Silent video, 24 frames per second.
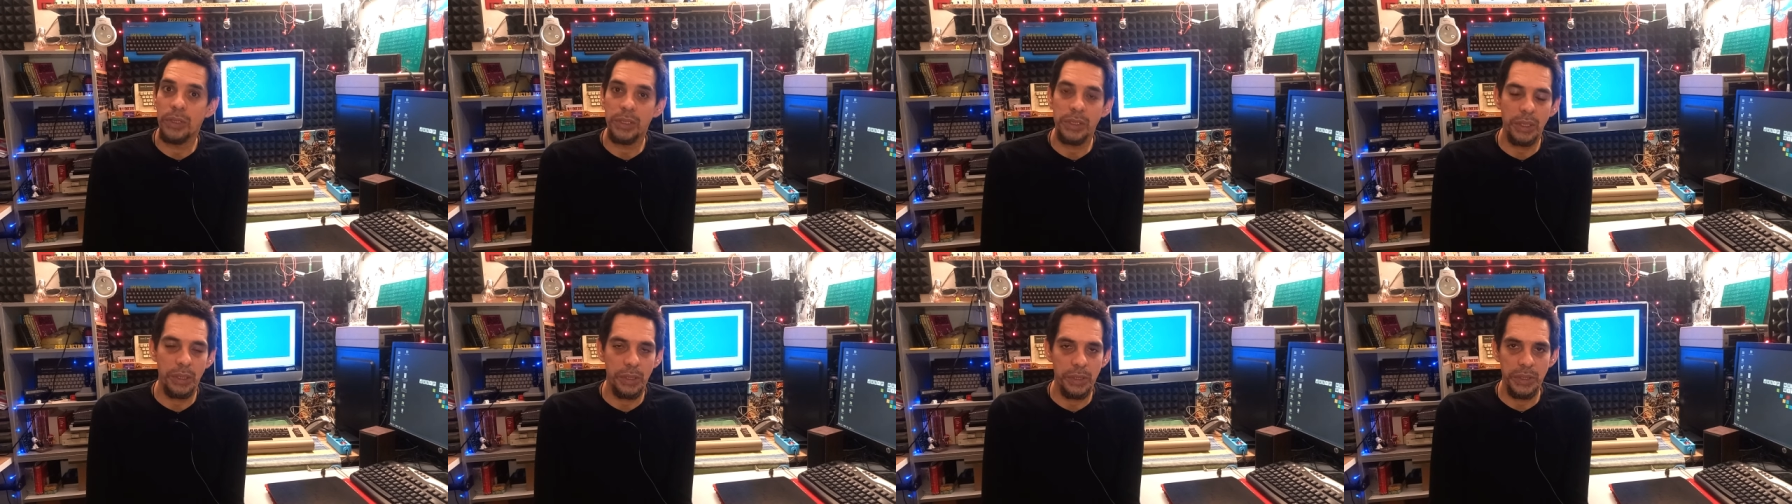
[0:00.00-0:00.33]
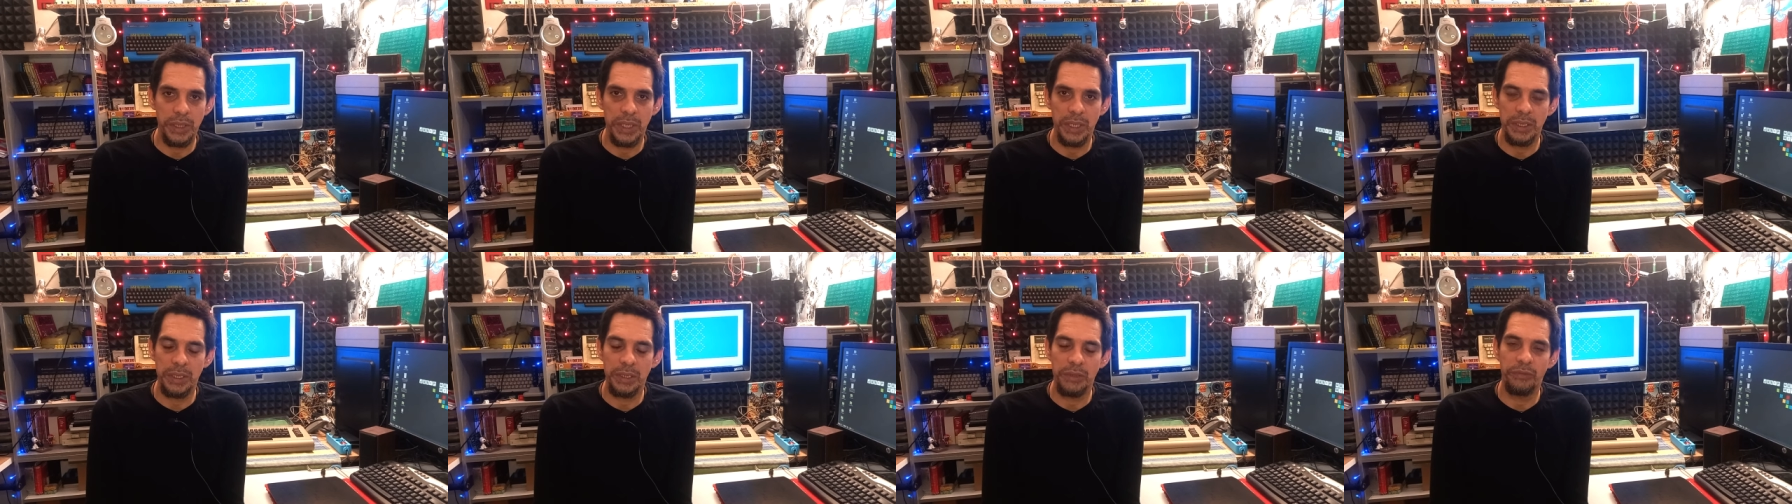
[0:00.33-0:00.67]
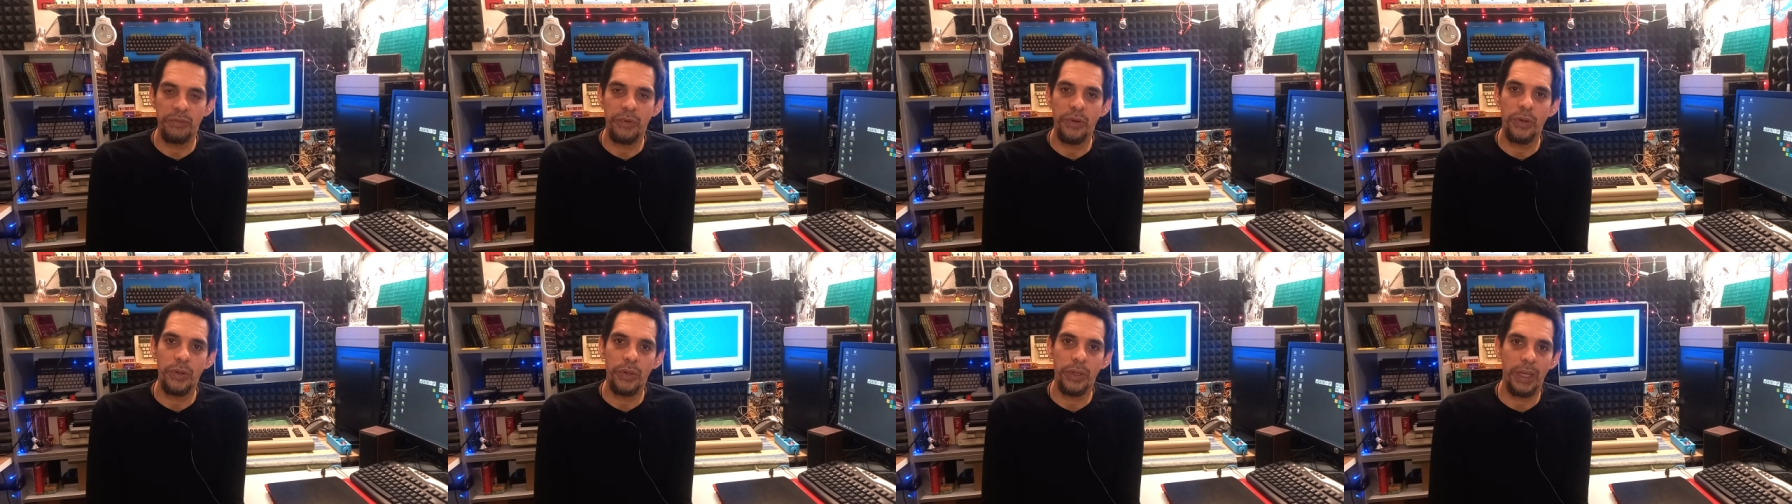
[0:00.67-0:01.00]

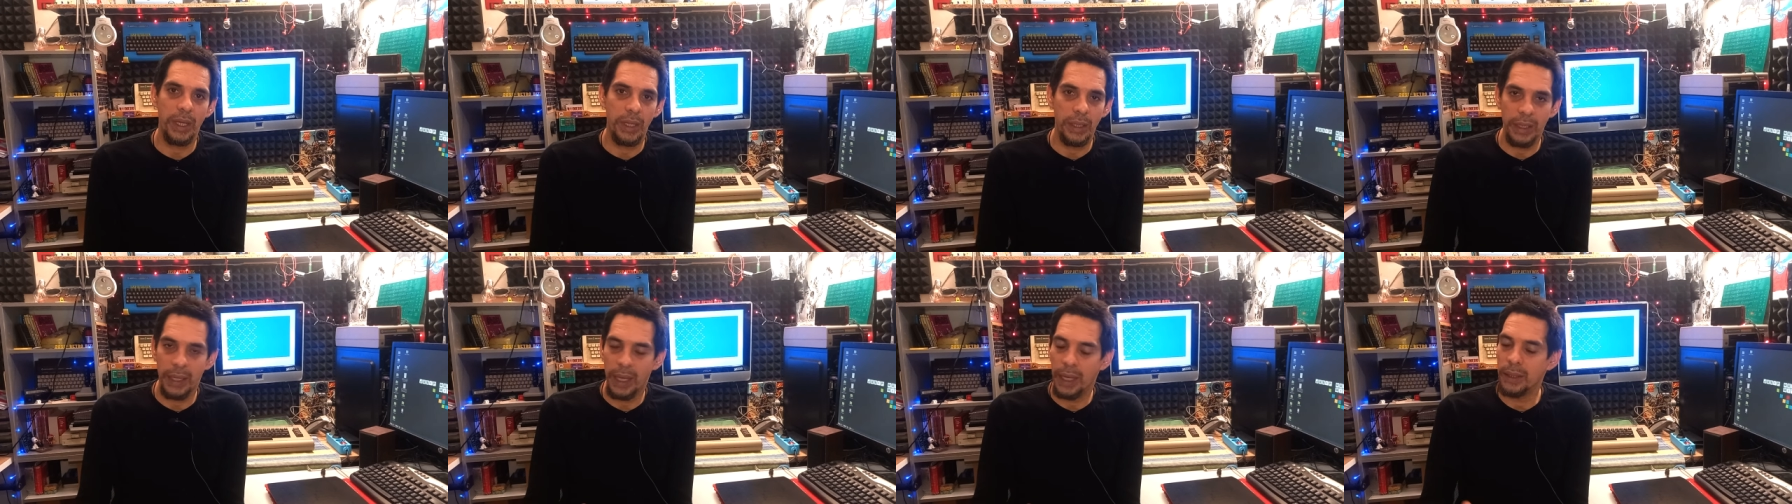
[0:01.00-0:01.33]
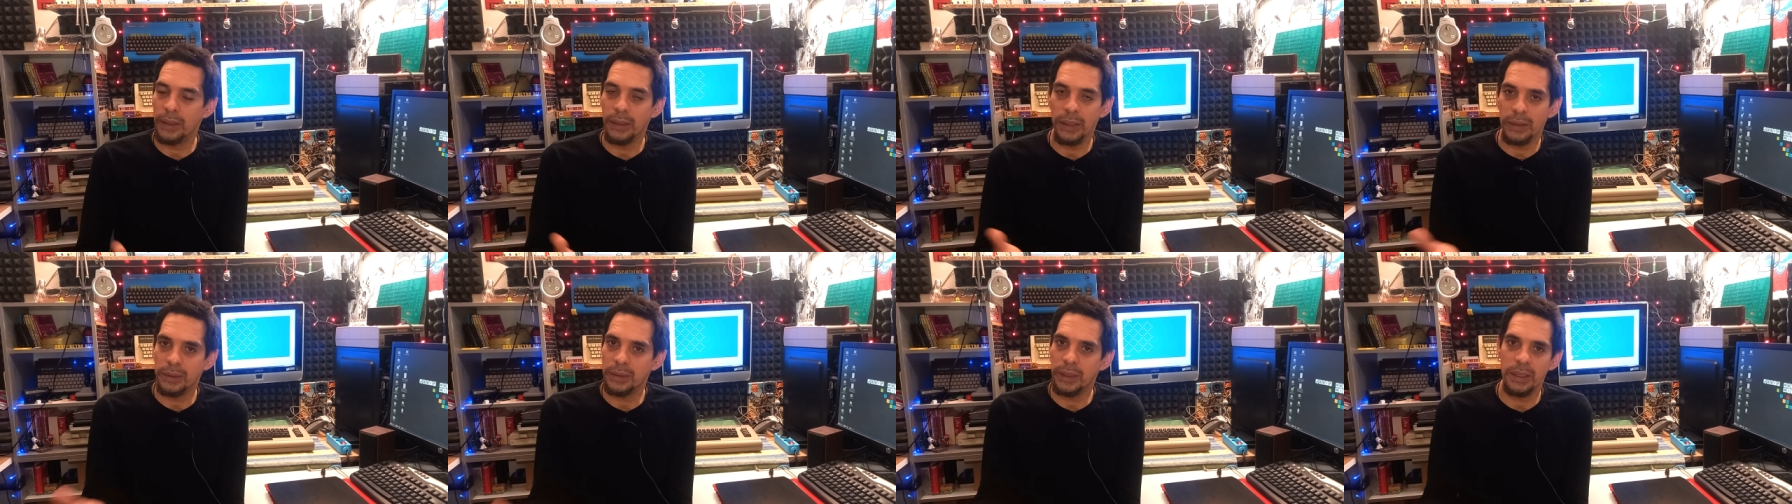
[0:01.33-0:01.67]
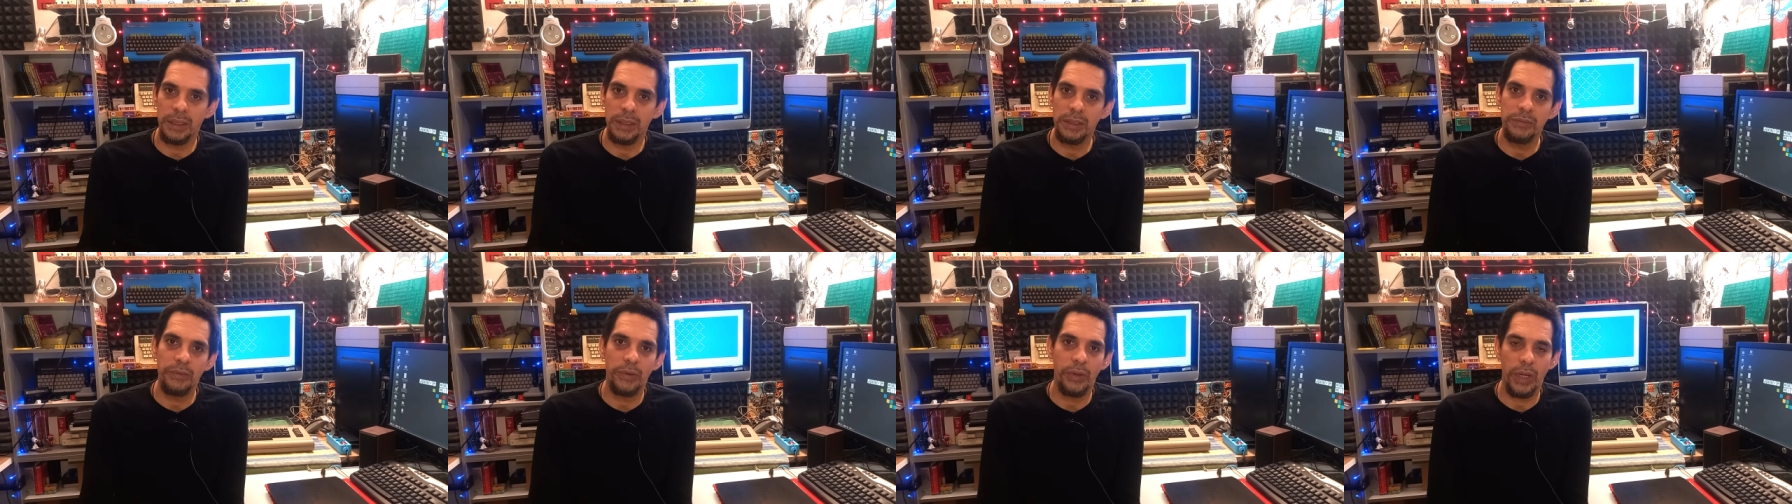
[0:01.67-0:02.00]
Oscar64 can handle
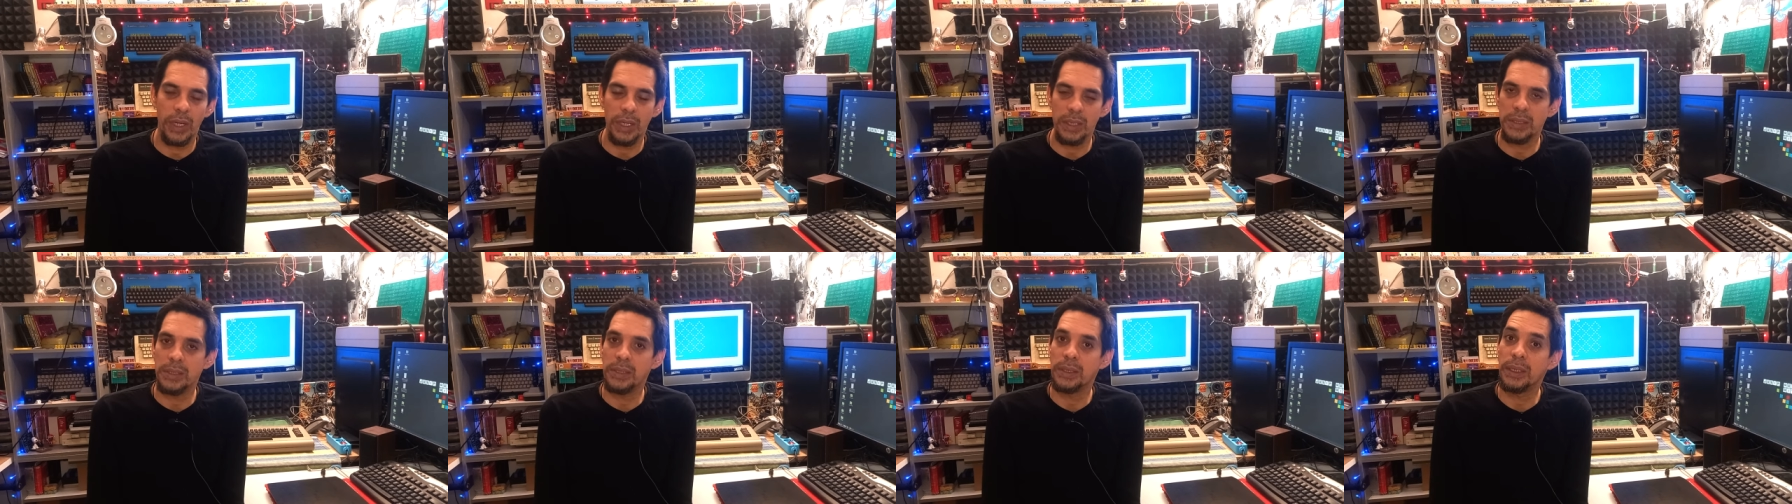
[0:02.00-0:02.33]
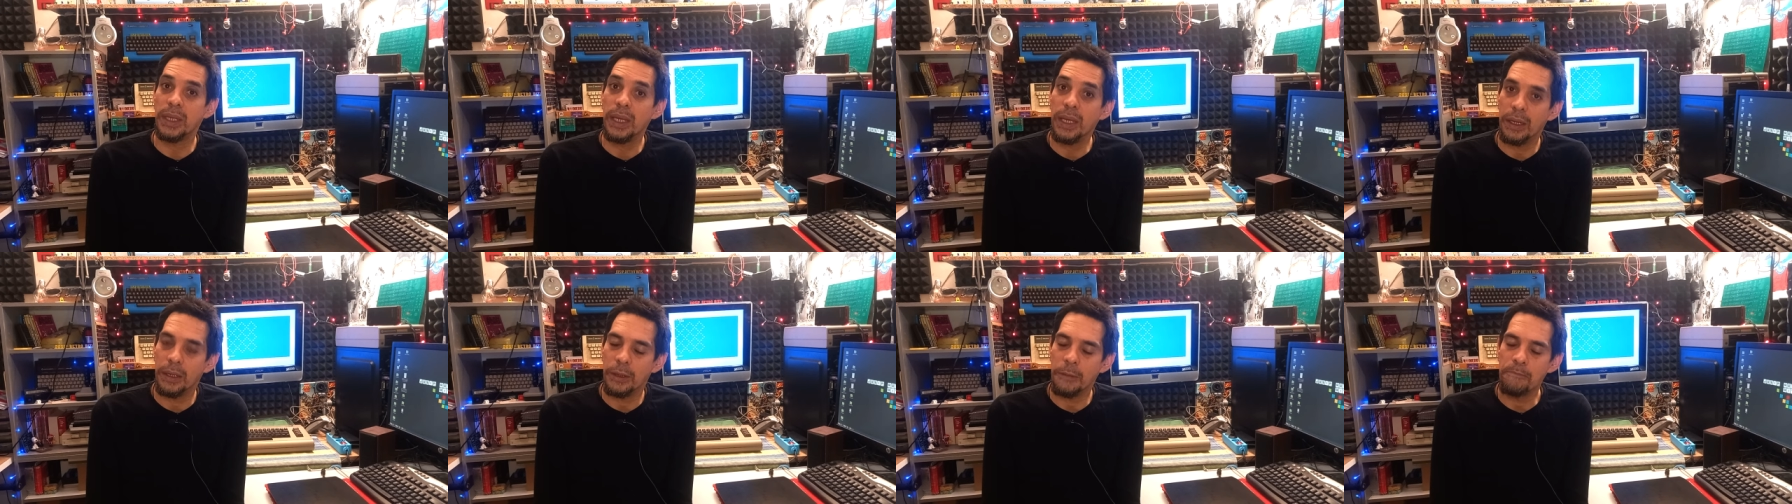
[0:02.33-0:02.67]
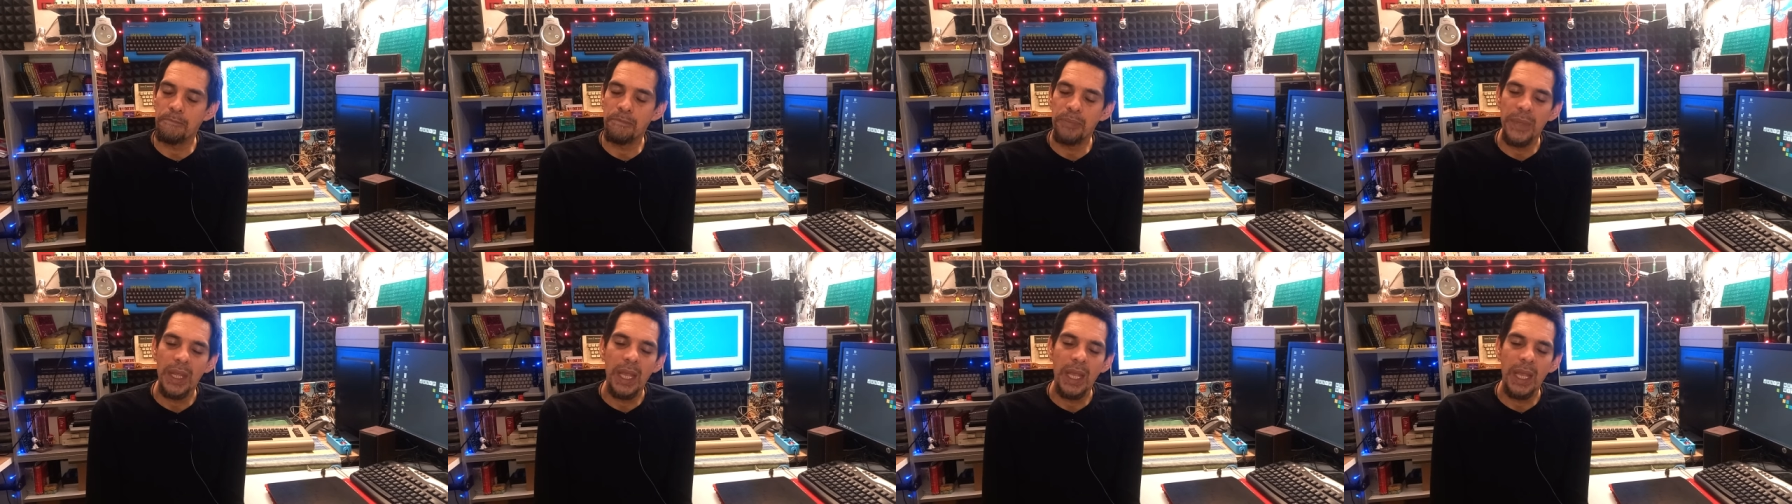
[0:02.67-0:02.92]
things for us there.